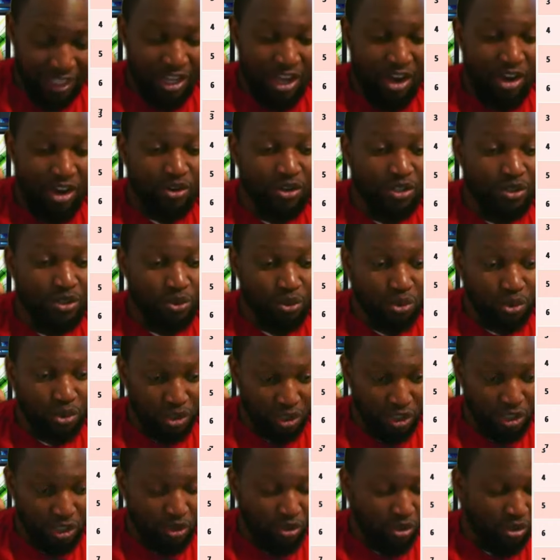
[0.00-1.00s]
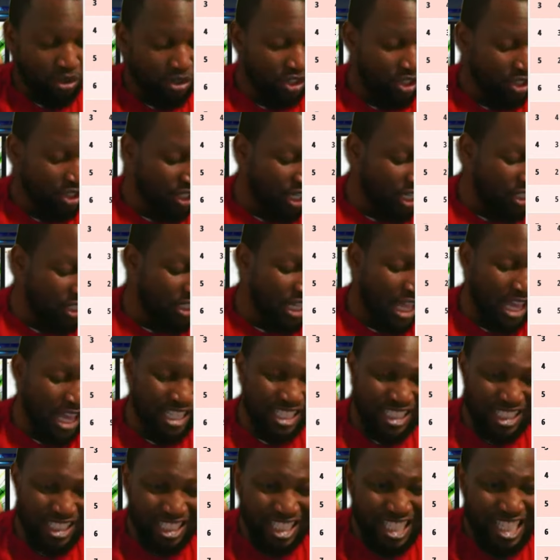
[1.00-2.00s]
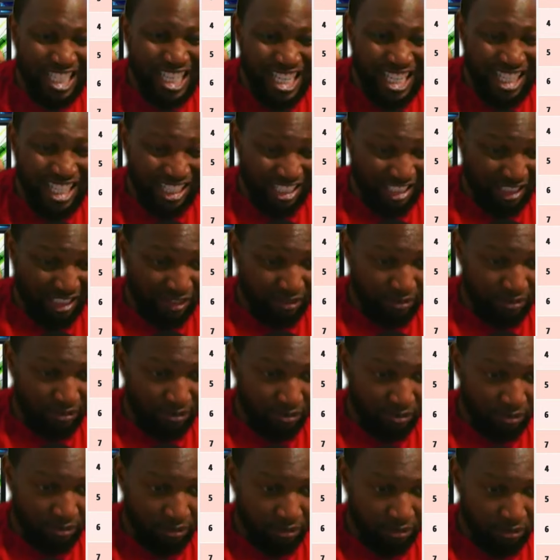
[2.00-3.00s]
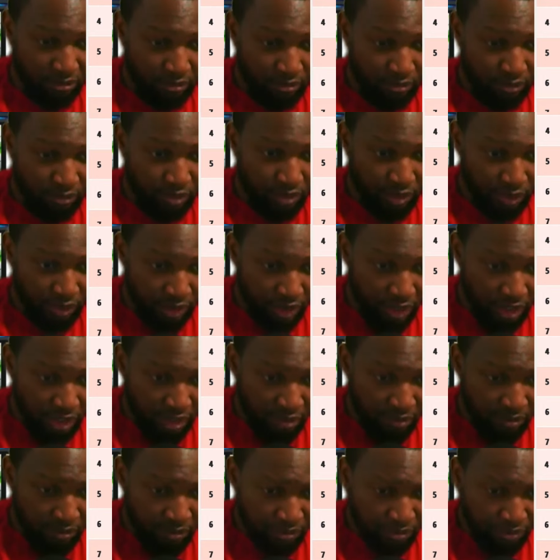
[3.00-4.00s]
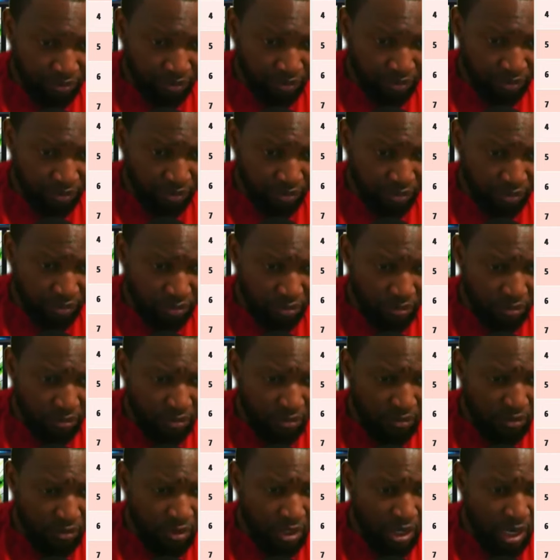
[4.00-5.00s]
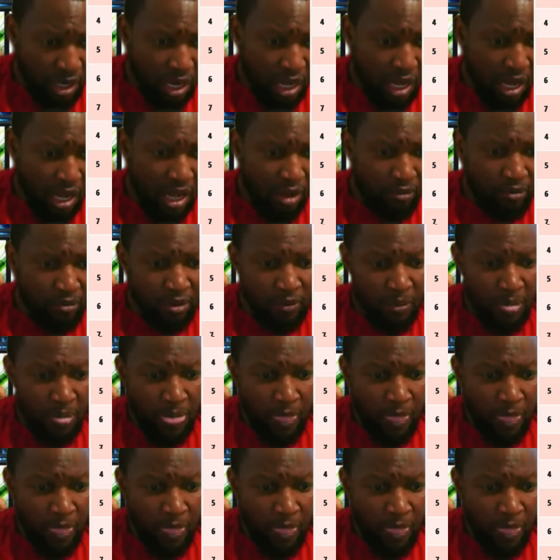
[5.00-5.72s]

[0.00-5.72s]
I don't know a slug. She's like snail. Seeing Gina